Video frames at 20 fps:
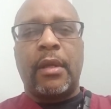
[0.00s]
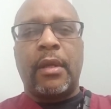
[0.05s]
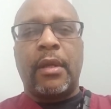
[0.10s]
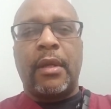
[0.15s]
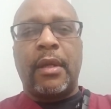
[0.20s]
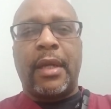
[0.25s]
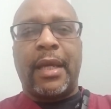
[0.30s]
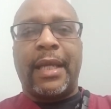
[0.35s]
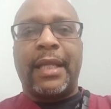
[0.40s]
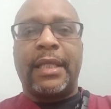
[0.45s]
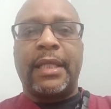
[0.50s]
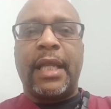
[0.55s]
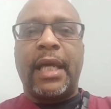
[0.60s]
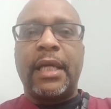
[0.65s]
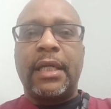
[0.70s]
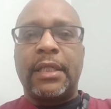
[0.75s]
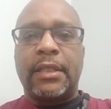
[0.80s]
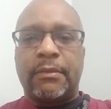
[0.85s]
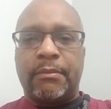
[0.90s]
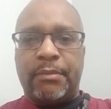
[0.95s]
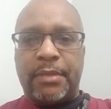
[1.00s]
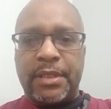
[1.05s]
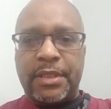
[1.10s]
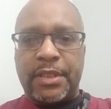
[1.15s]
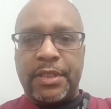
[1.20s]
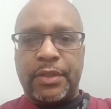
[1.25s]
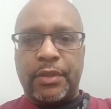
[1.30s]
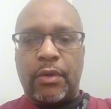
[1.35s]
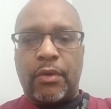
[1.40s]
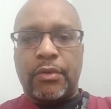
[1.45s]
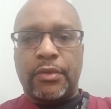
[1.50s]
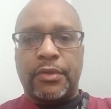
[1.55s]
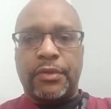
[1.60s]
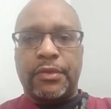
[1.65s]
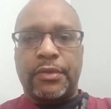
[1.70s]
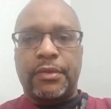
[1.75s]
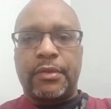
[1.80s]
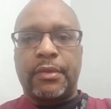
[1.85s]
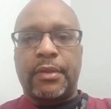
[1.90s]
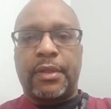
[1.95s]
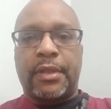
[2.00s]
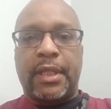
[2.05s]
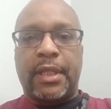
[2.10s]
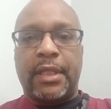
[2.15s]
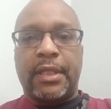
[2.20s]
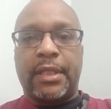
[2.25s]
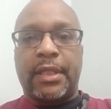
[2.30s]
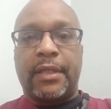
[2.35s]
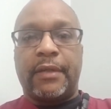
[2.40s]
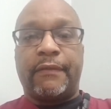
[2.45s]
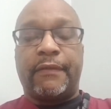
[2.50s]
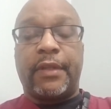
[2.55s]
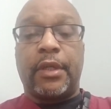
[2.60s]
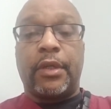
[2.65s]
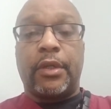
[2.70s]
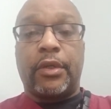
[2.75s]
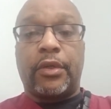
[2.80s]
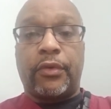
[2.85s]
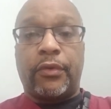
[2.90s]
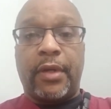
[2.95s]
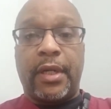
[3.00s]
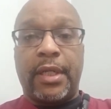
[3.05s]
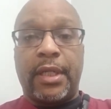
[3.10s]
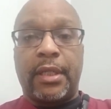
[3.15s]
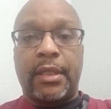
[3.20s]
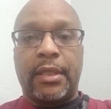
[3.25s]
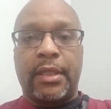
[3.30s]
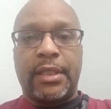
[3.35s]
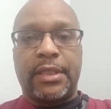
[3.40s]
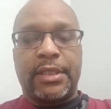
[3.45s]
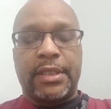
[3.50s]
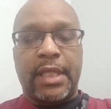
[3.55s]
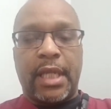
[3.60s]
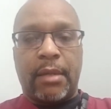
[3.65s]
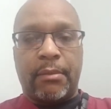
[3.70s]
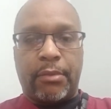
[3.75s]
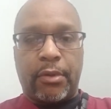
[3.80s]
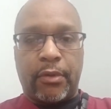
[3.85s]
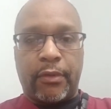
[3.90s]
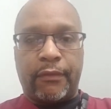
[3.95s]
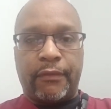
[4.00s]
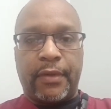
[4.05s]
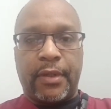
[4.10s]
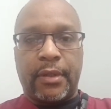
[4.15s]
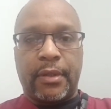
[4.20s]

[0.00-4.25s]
A lot of business owners think if their credit is not perfect,